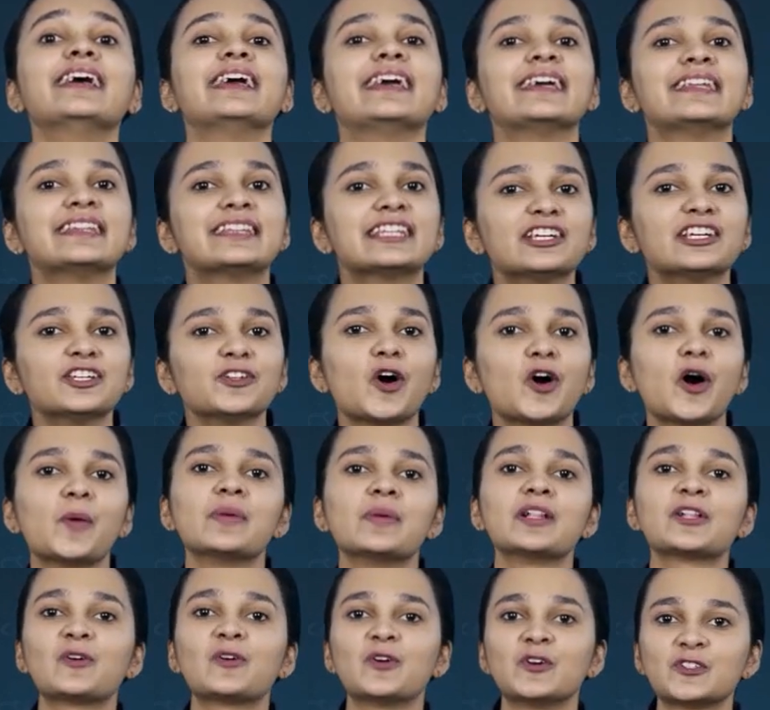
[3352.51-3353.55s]
in the
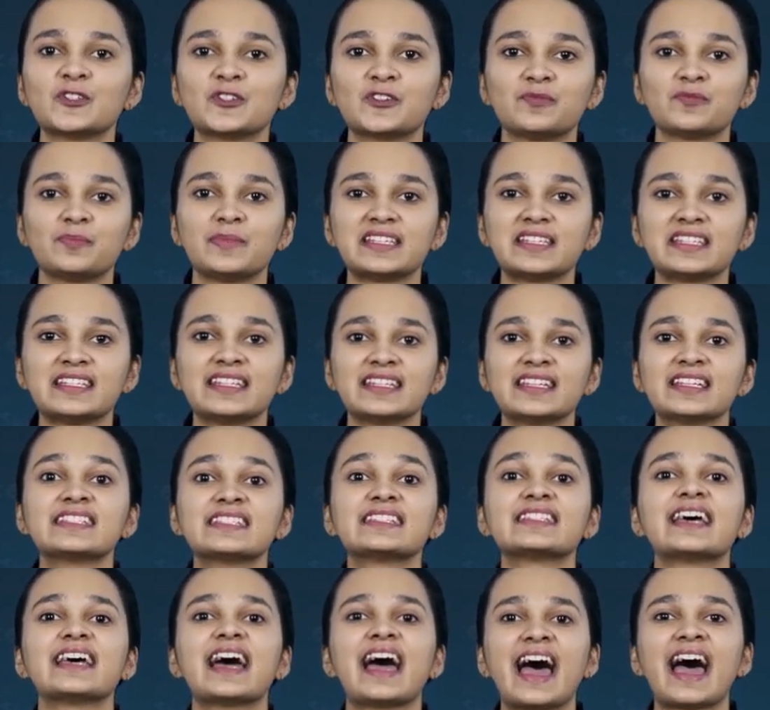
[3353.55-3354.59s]
normal course of
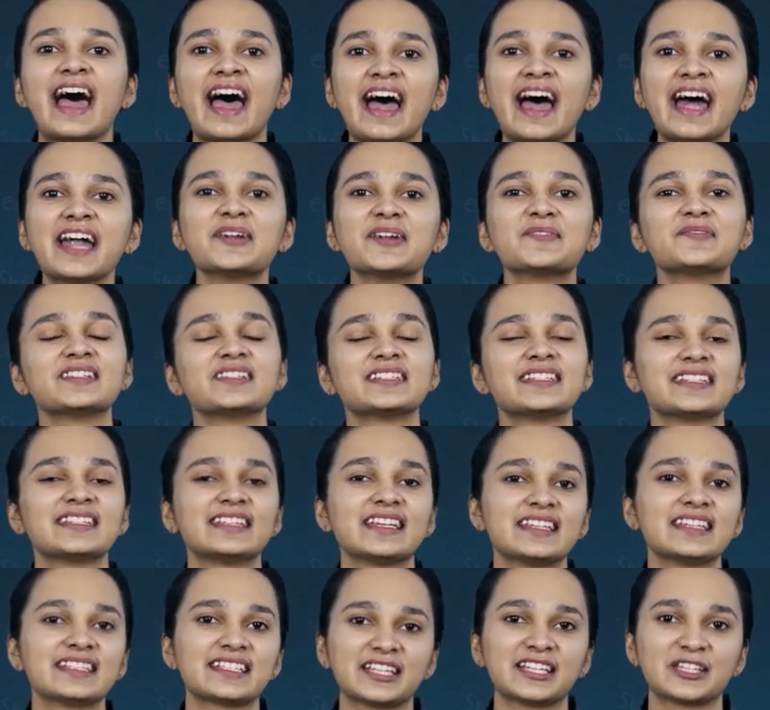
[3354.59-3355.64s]
business and within
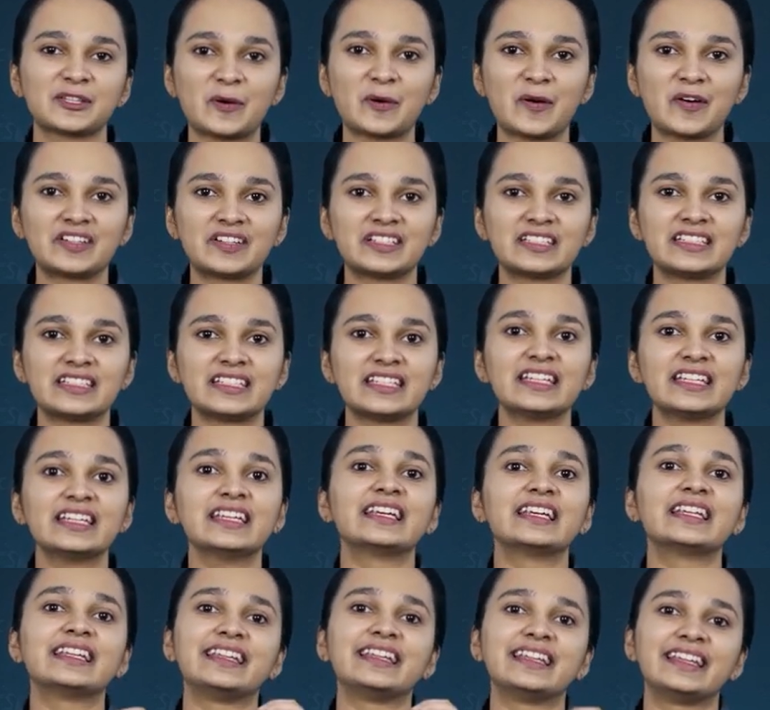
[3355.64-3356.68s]
his
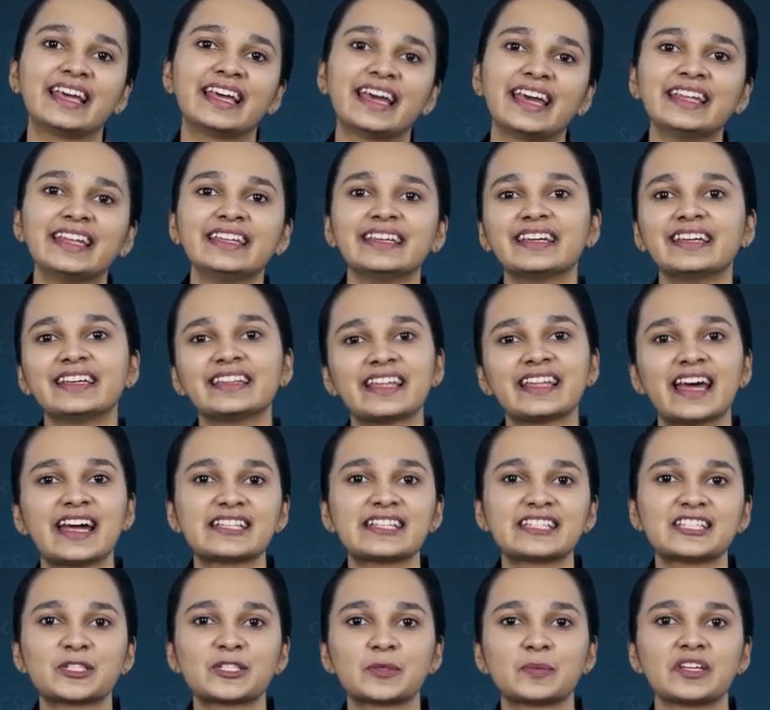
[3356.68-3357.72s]
authority then in
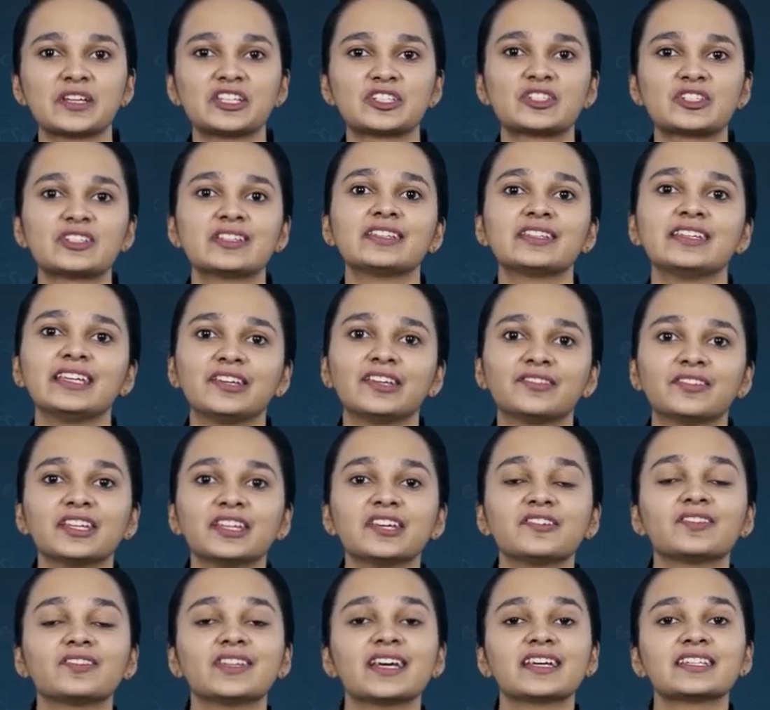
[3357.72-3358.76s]
that situation even
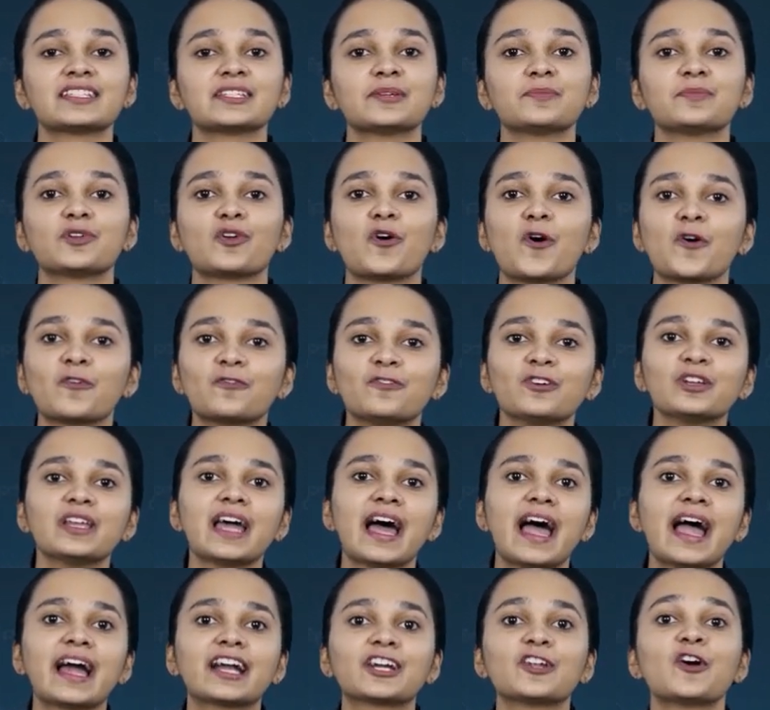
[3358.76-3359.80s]
if there's some wrongful
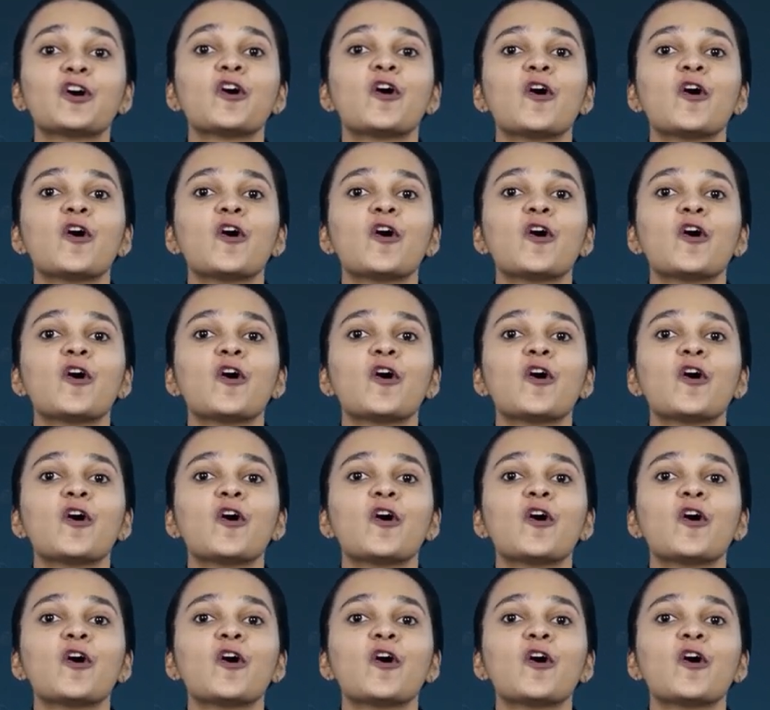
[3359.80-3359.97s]
act